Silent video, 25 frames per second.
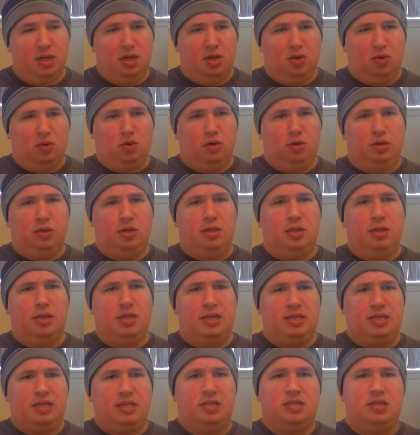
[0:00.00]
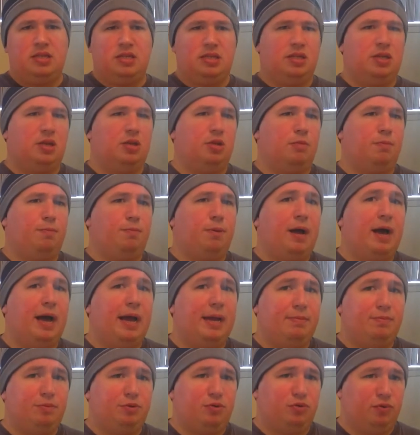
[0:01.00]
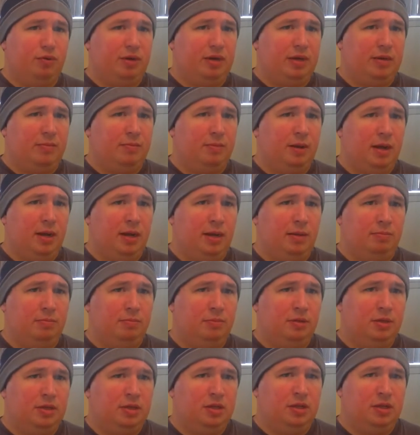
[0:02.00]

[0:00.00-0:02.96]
Or do you think this is another pipe dream um,